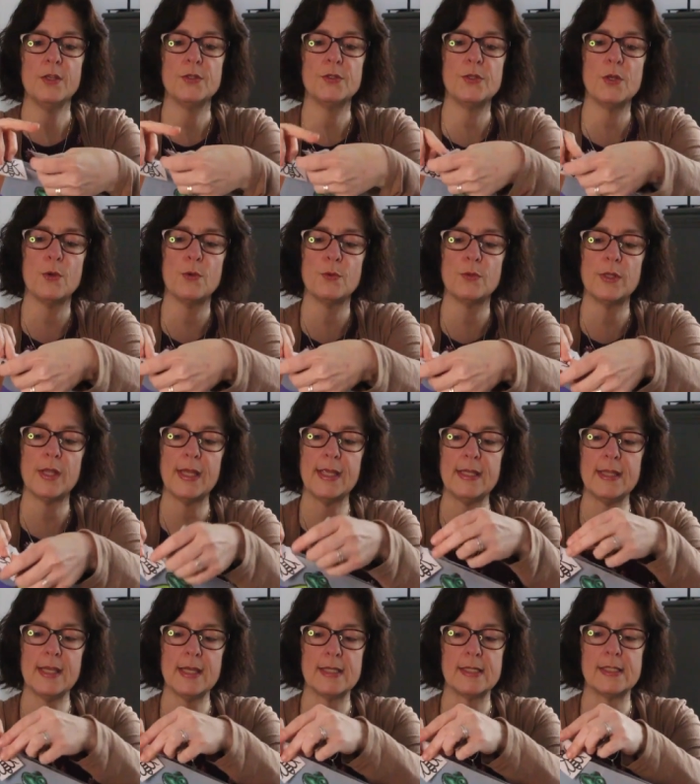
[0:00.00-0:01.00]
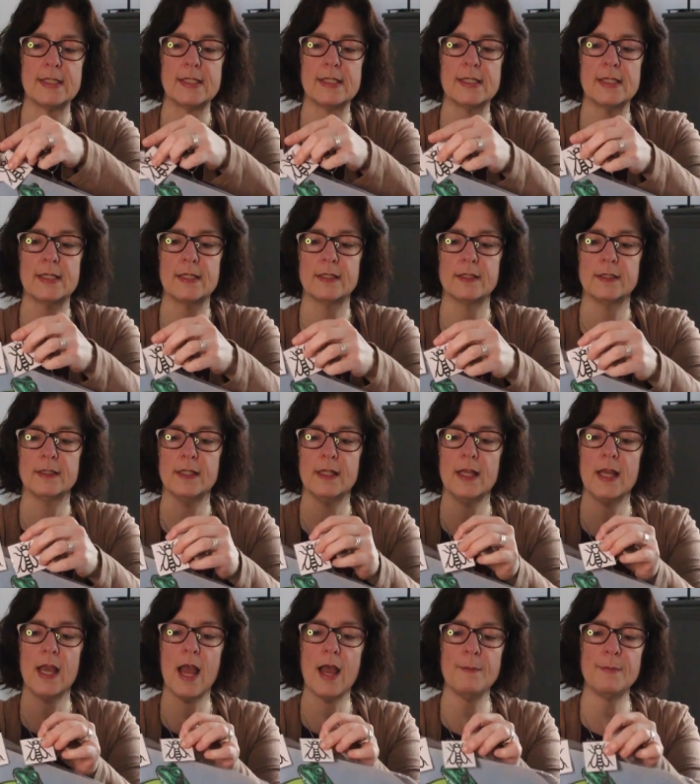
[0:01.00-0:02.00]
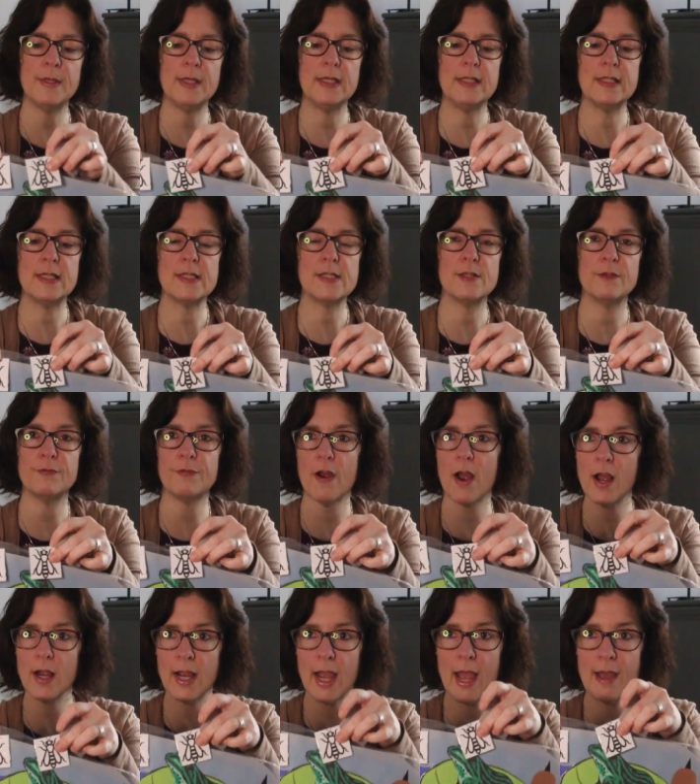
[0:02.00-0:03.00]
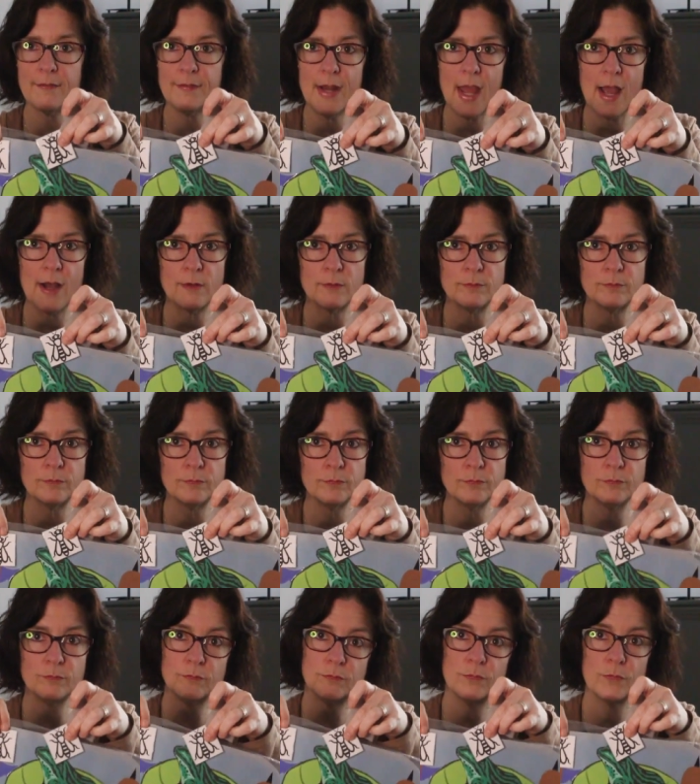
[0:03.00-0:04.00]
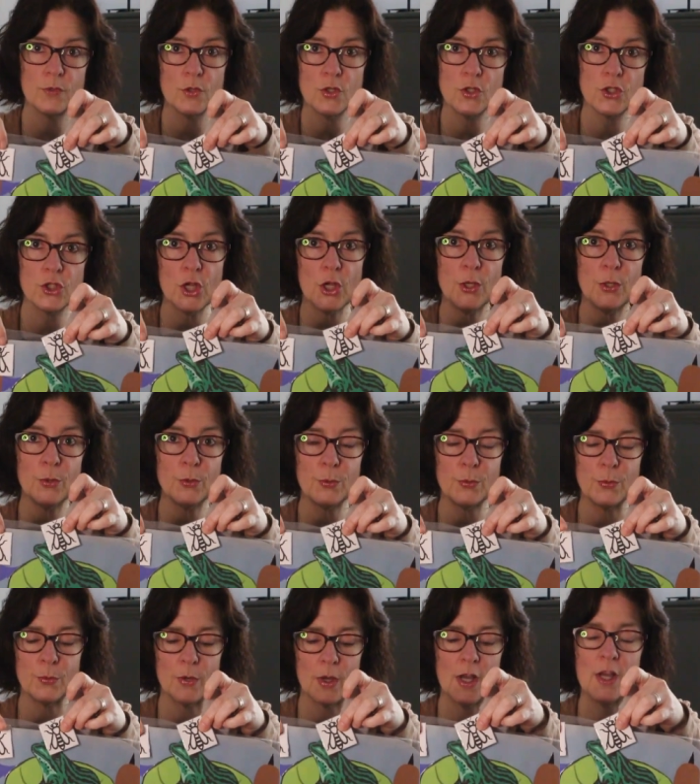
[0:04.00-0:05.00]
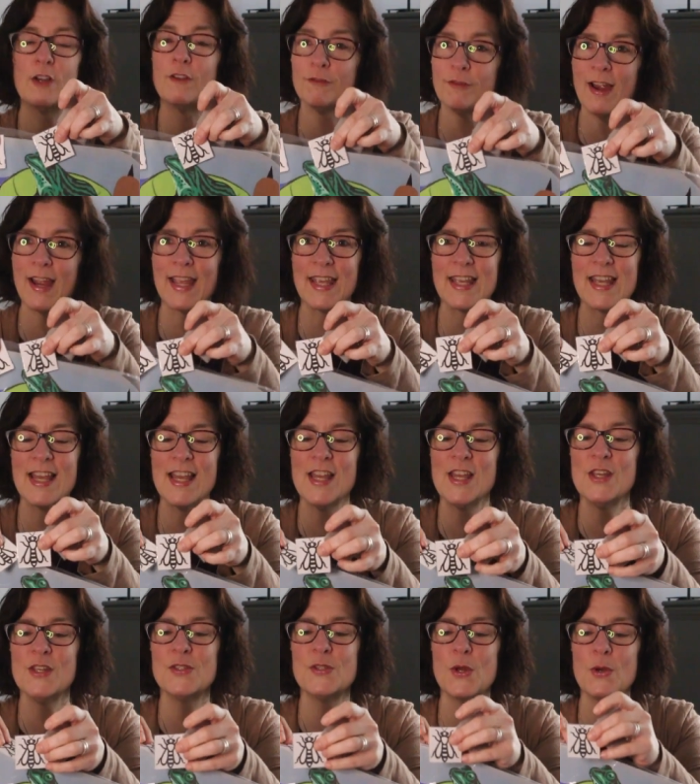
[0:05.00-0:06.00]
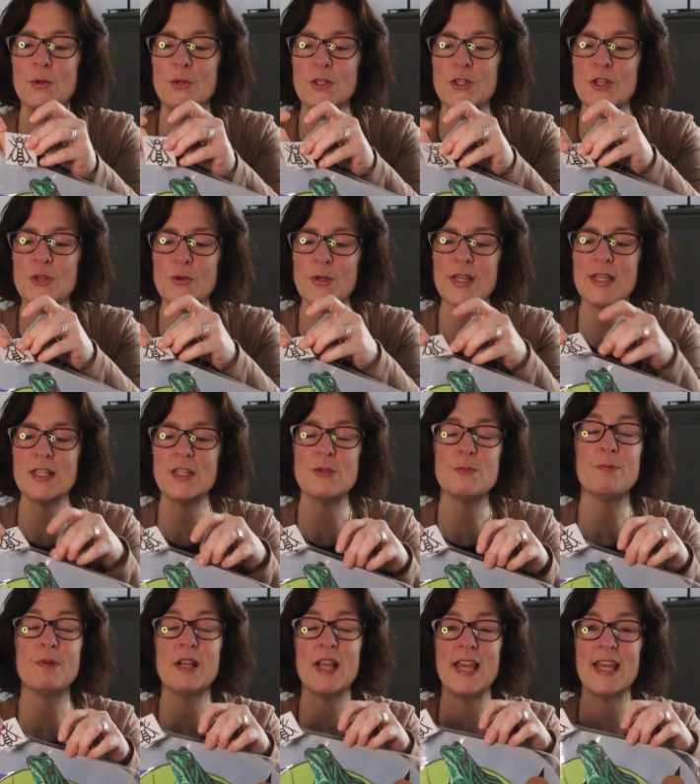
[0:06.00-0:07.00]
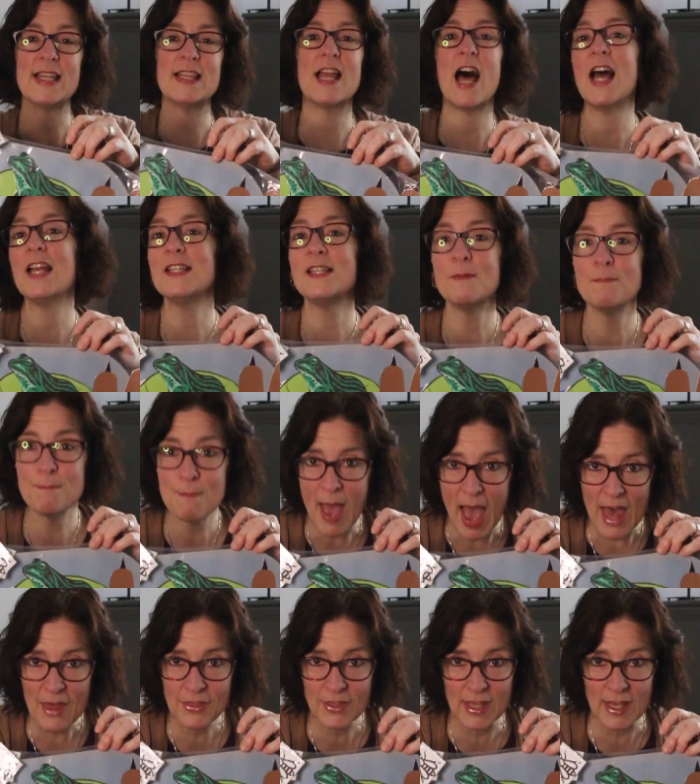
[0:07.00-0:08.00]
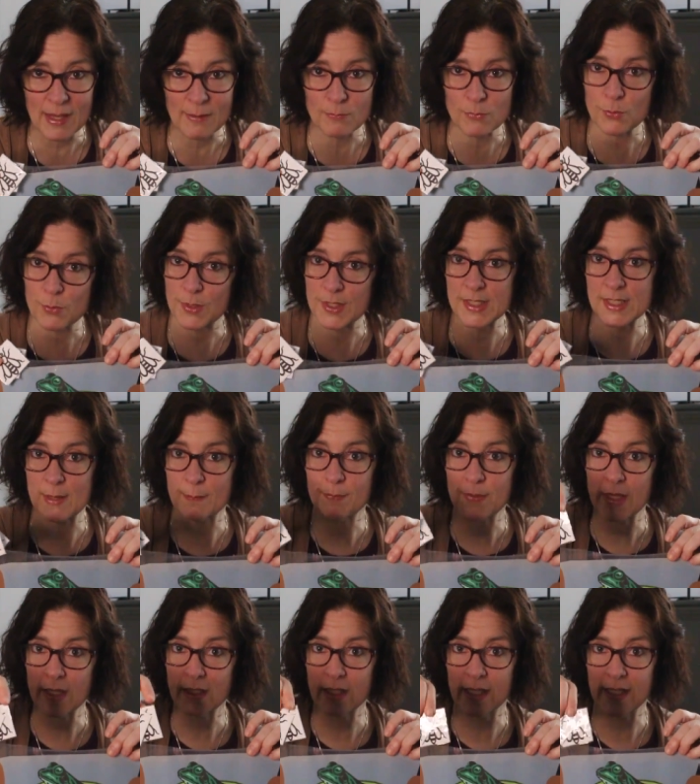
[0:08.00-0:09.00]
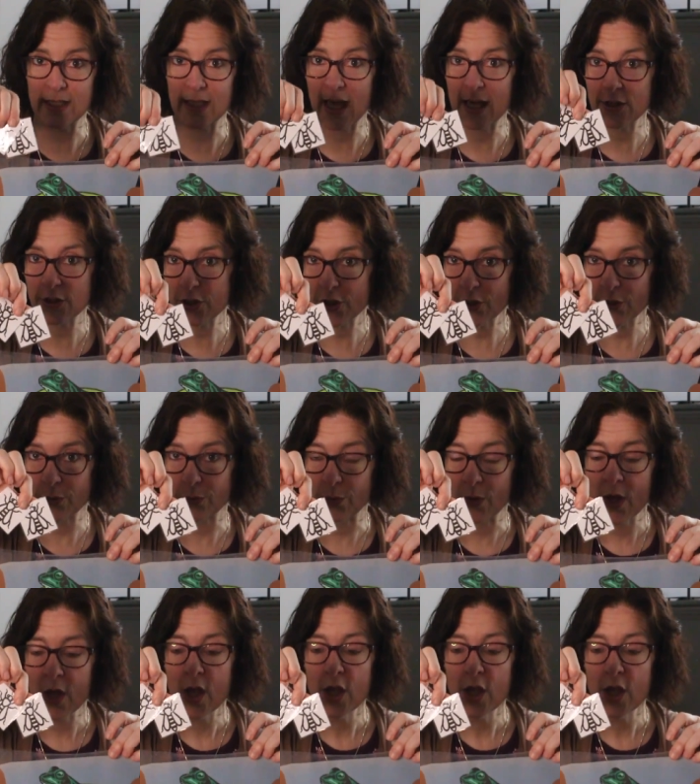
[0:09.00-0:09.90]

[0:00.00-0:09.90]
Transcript: So like this, how many does the frog have now? Two, right? So you can play lots of math games with something like that too.